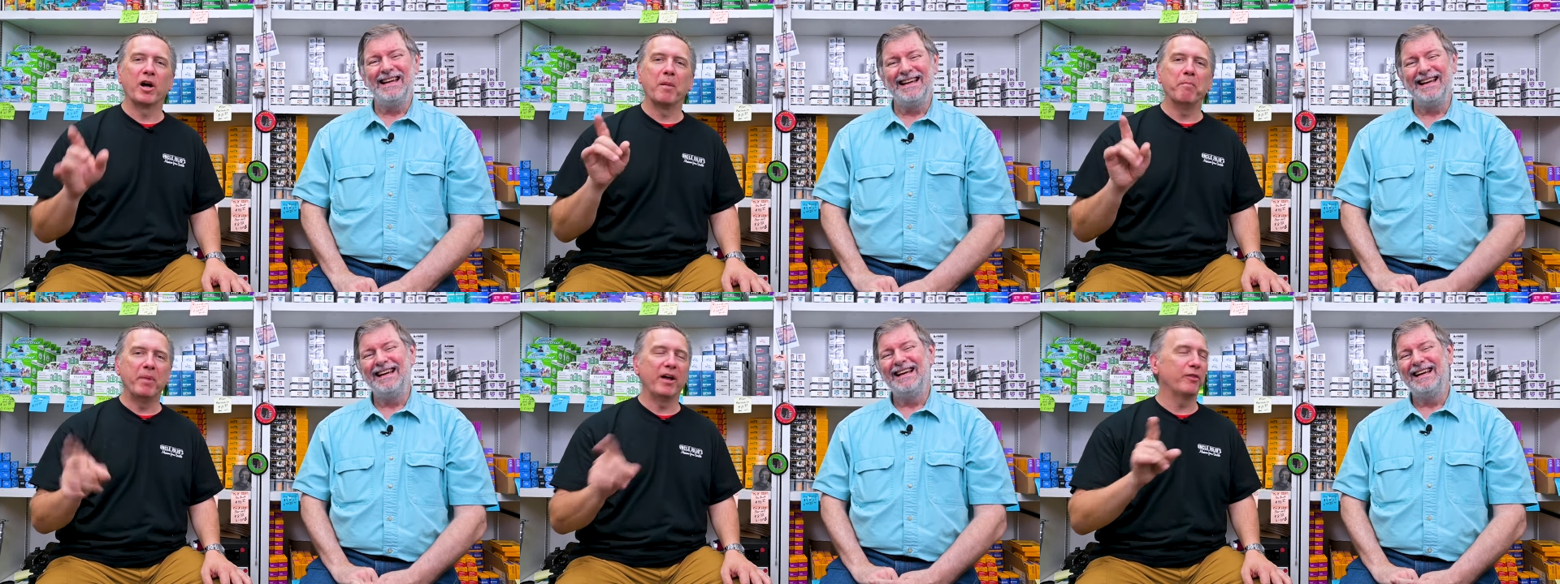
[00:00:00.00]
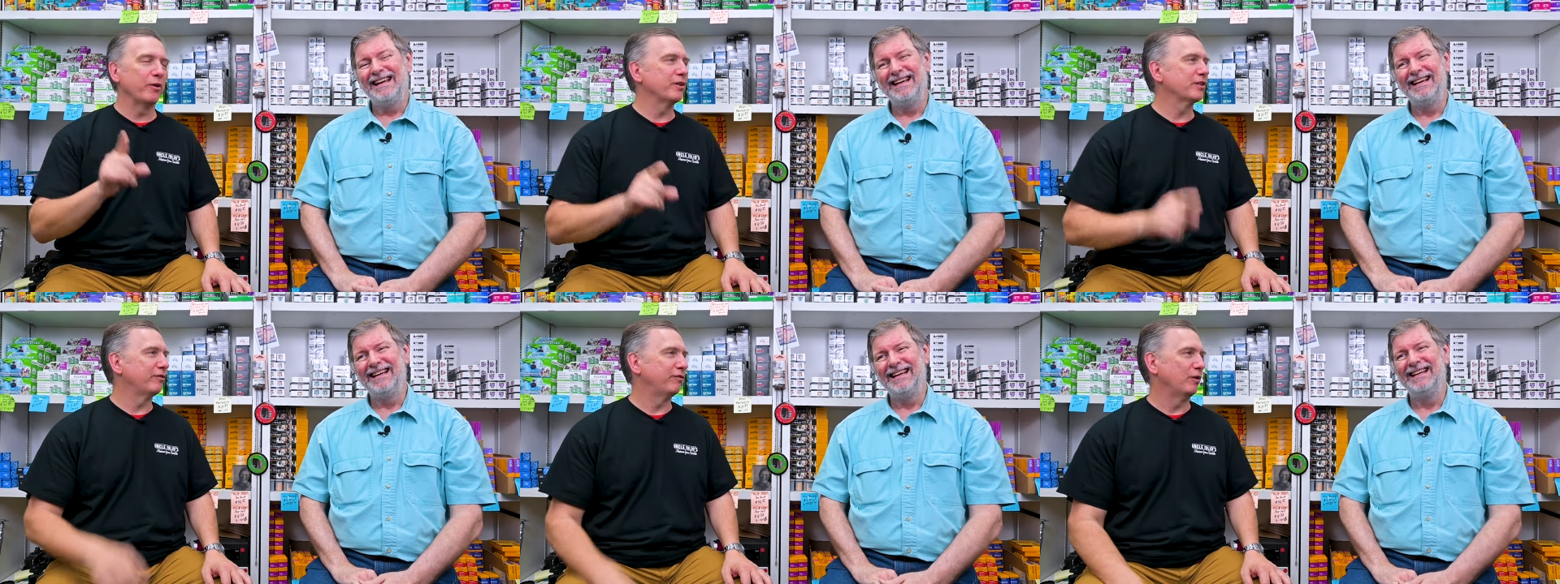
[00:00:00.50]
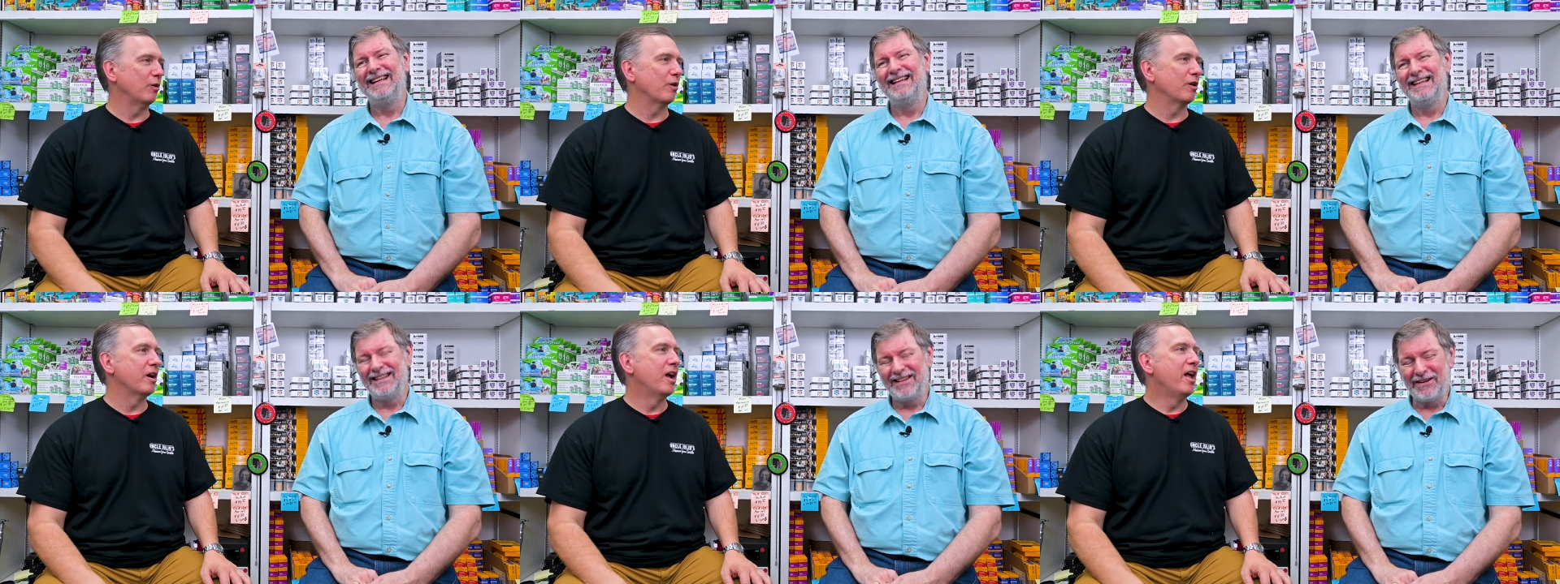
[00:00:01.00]
Speaker 1: on, but there is a floor.
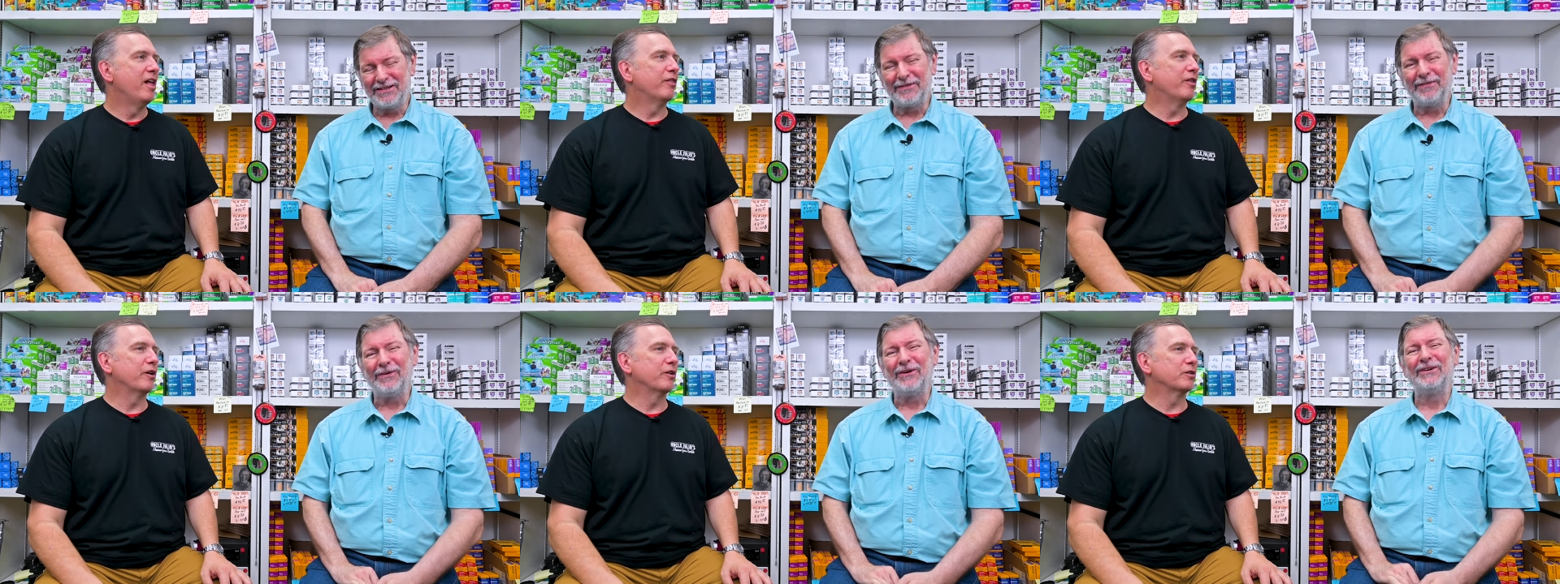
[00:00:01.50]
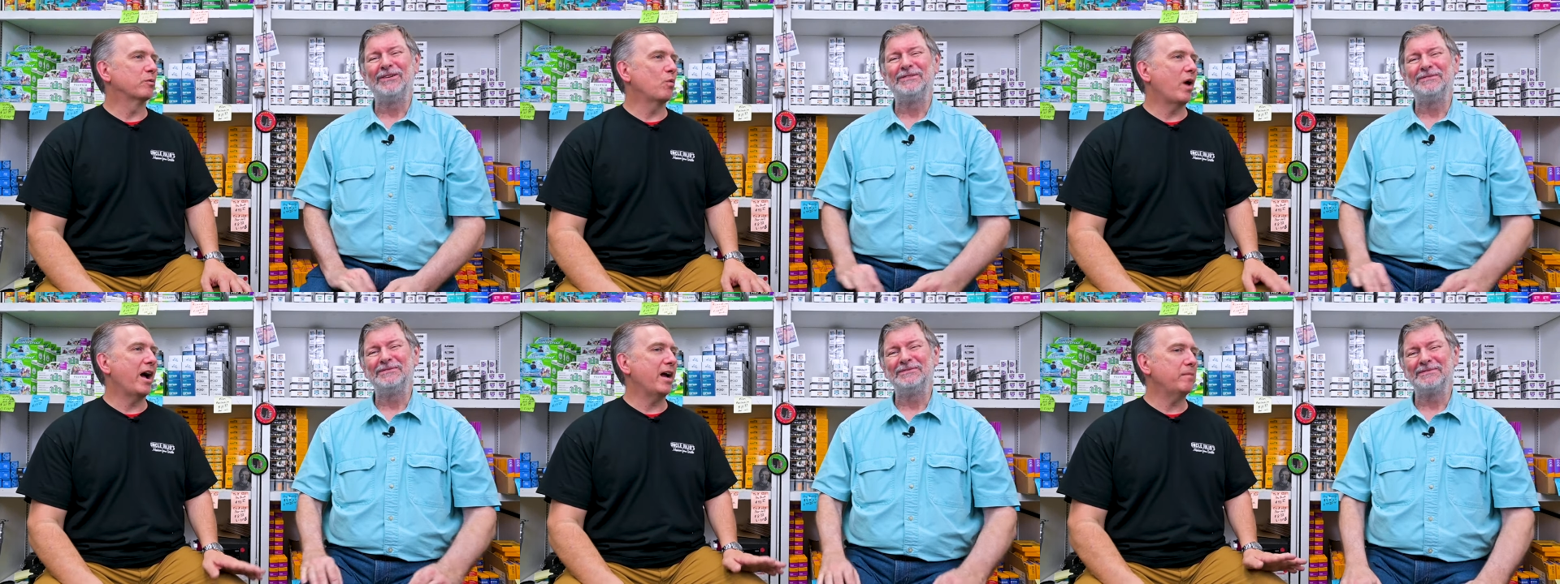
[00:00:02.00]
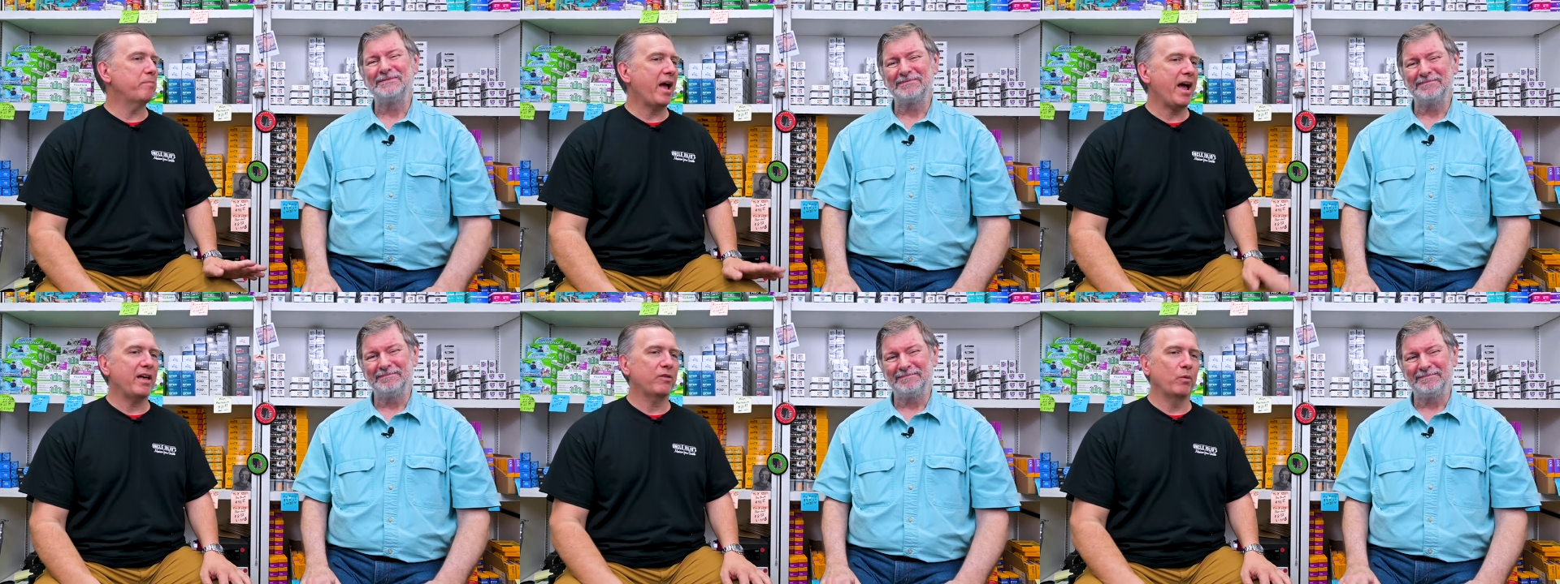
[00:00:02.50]
There's a floor. There's wide
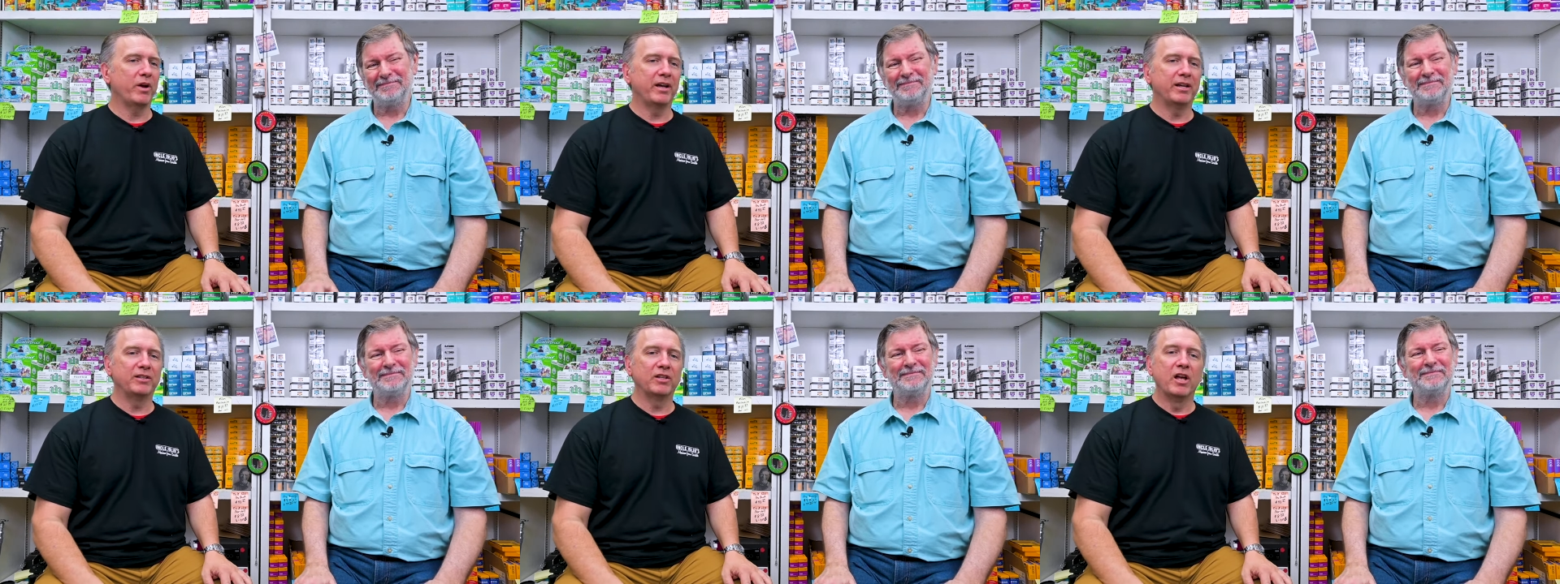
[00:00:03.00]
pathways.